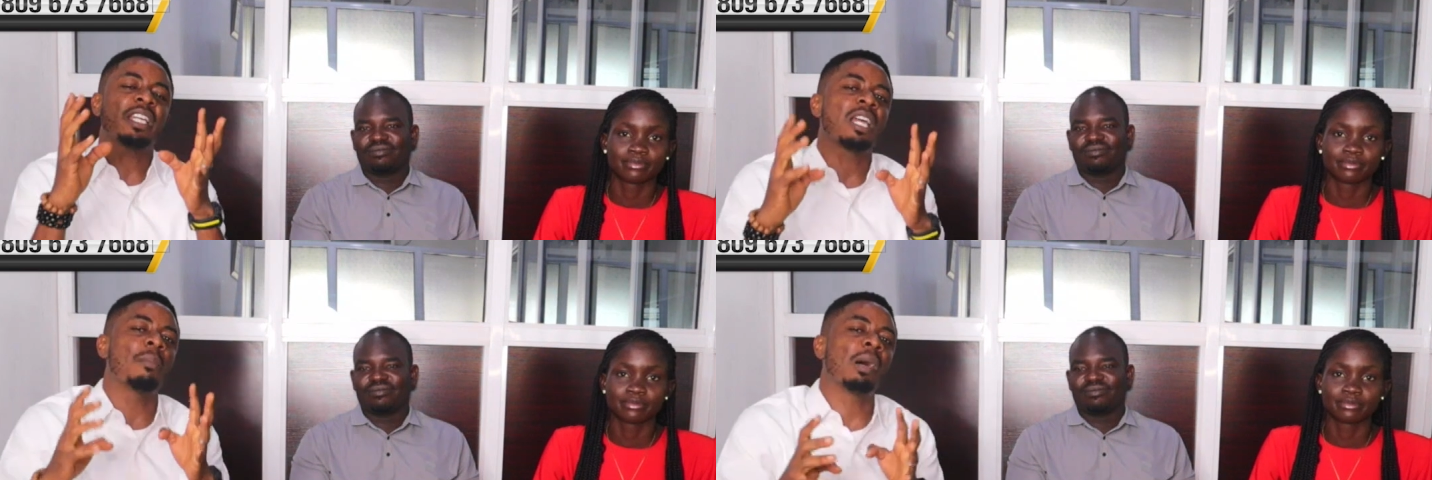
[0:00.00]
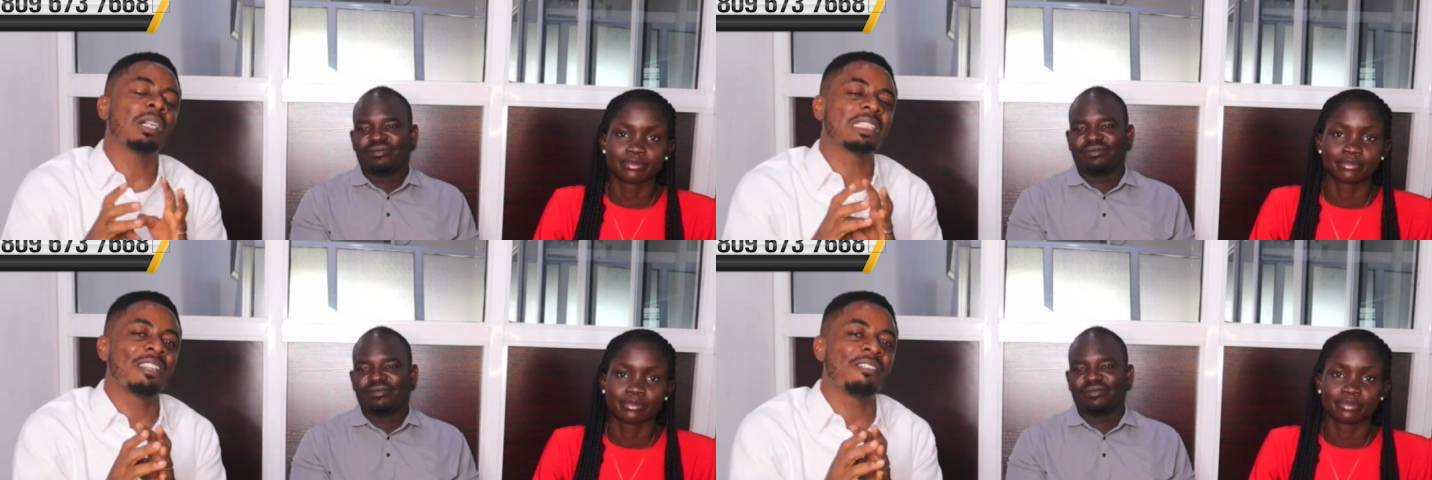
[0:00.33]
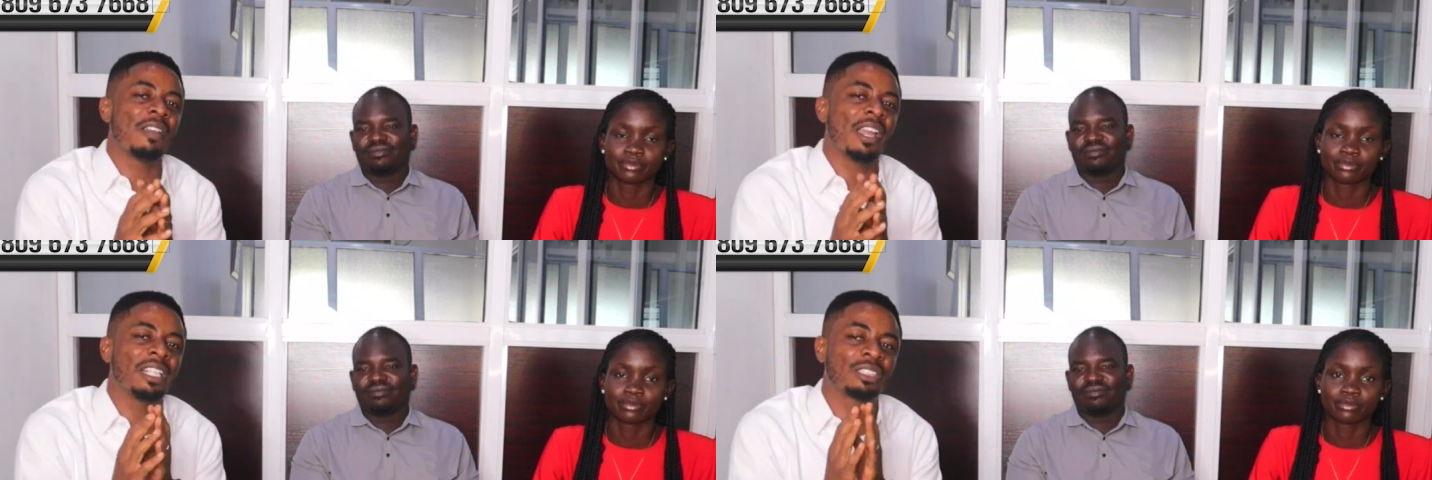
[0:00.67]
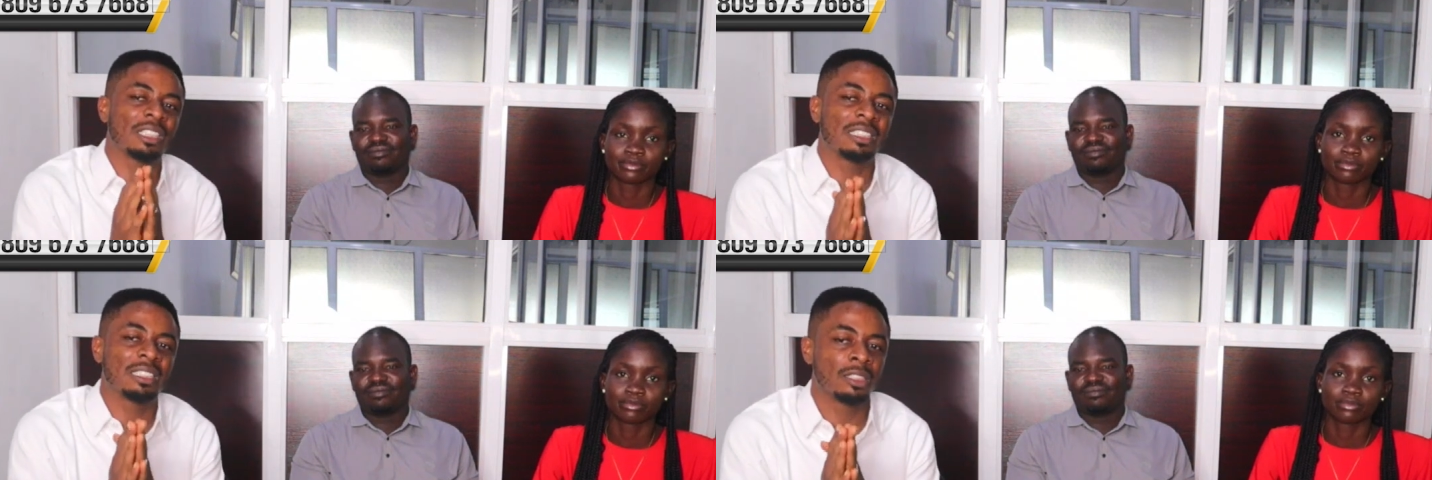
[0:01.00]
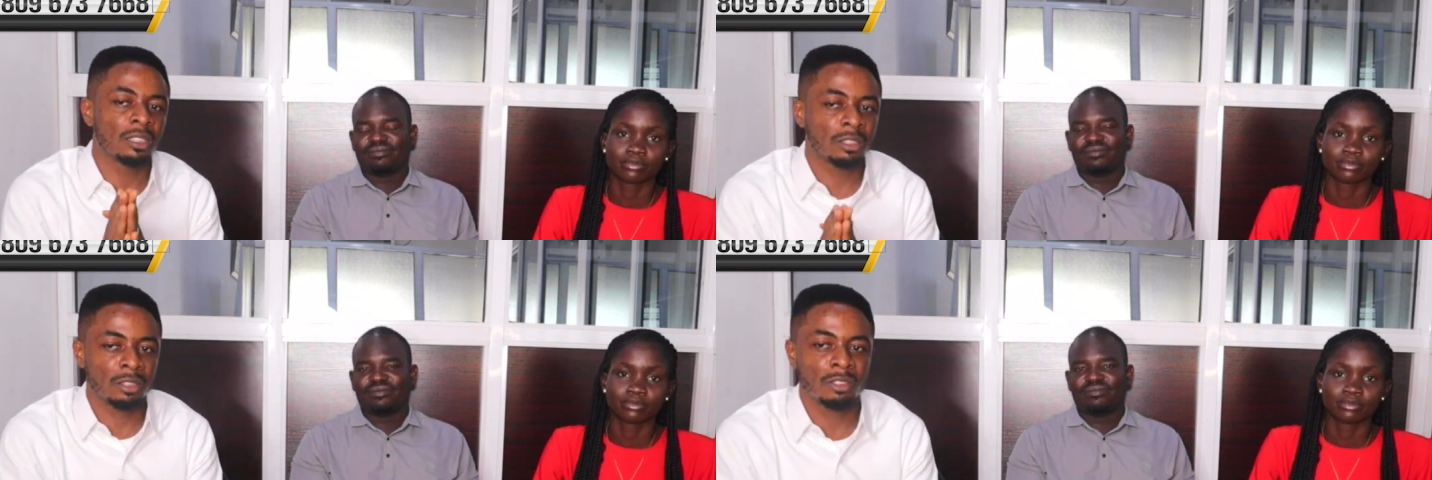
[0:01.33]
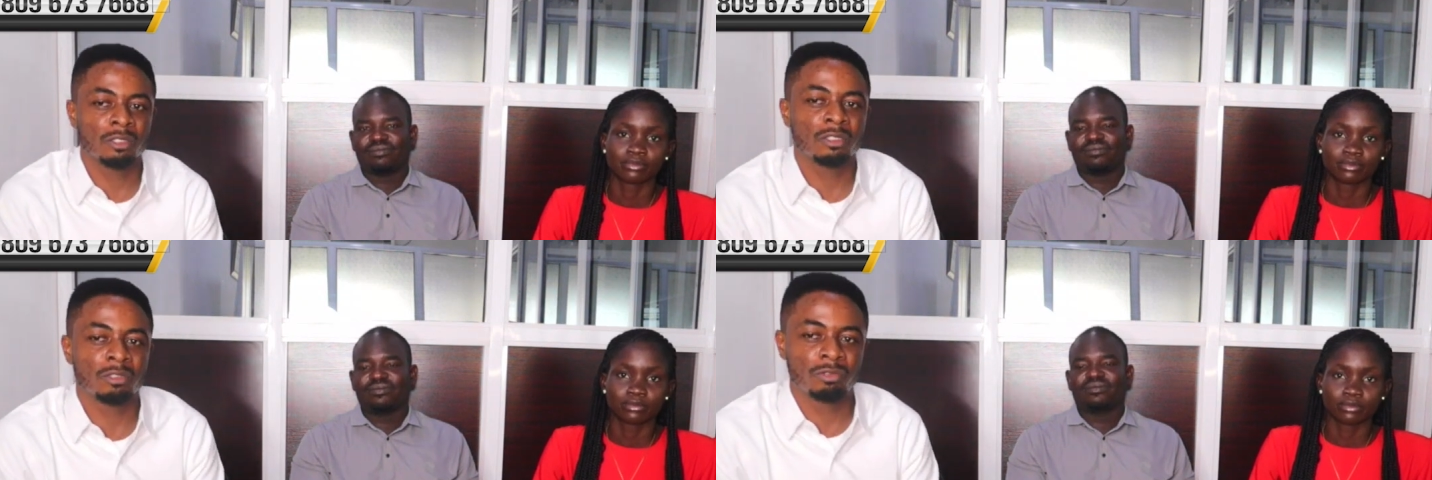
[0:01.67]
Speaker 1: about a very interesting
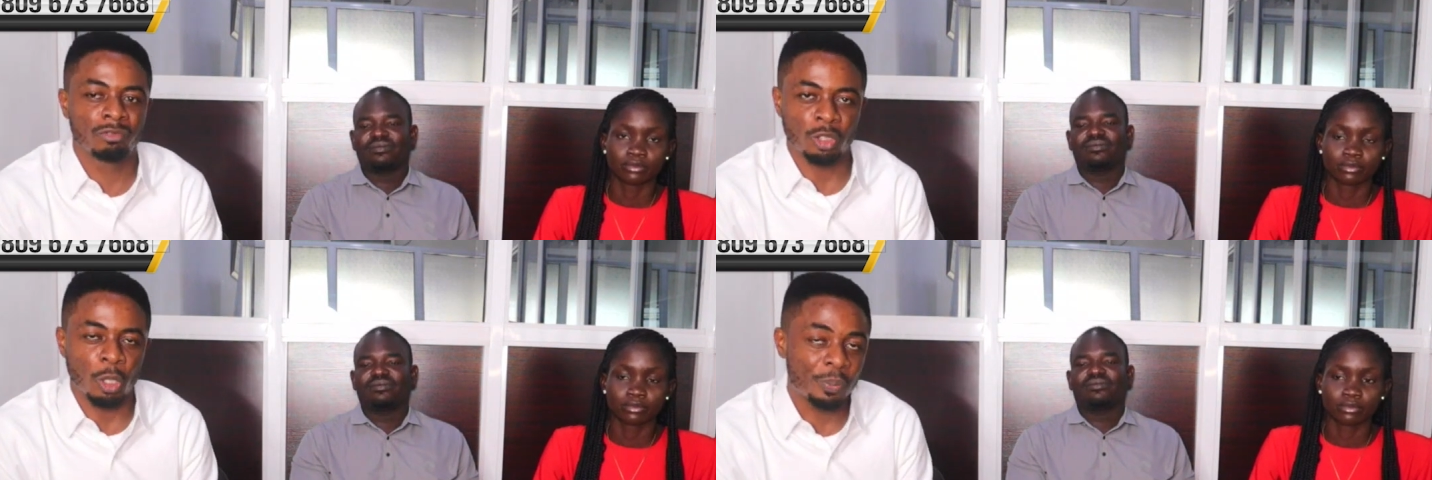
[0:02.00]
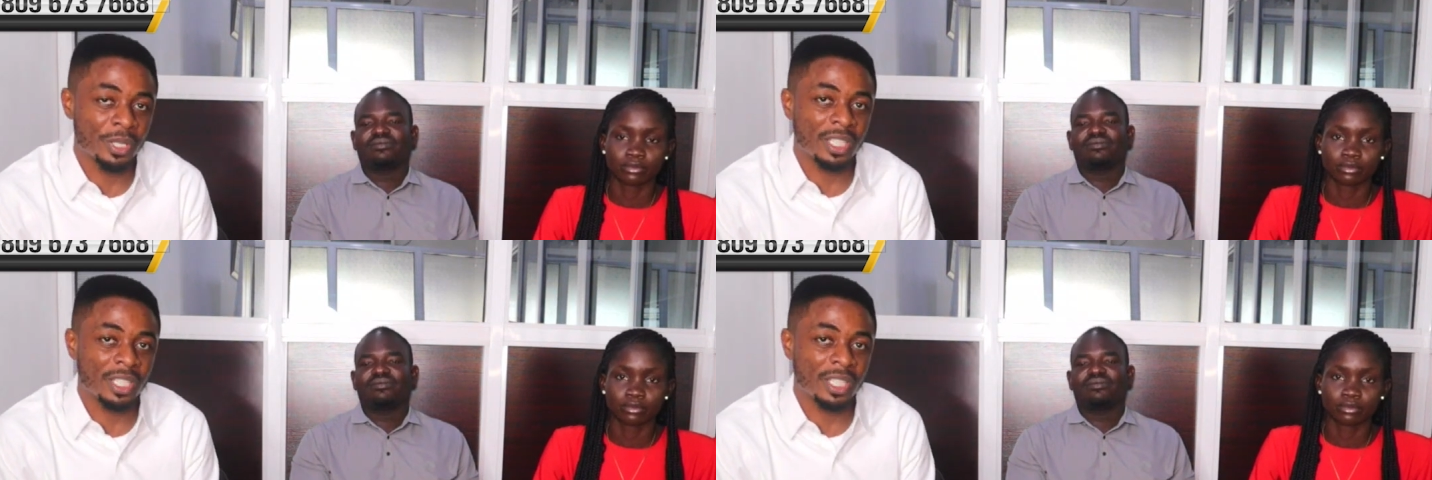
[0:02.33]
topic